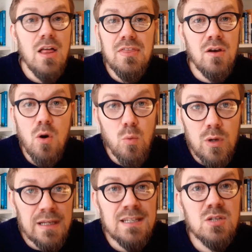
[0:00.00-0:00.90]
They're not
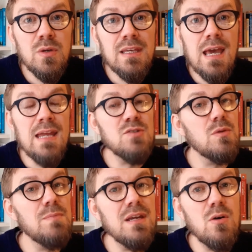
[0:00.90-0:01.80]
willing to engage
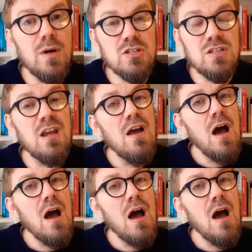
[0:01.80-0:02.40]
with big questions.